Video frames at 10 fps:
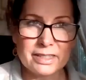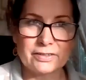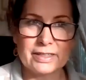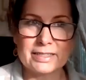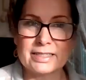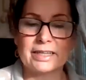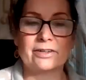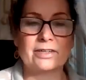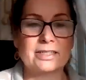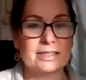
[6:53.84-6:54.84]
theories,
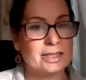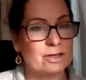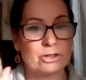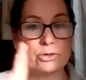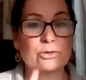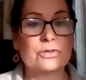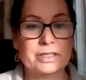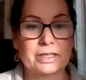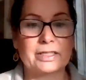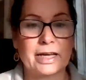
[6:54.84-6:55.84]
there is, truth is
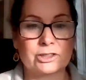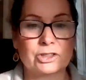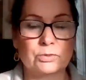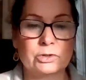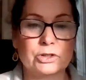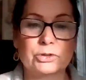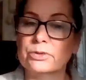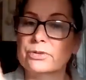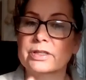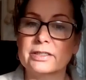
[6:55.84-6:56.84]
contextual.
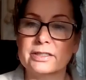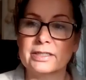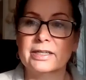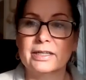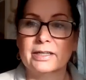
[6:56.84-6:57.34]
Truth is,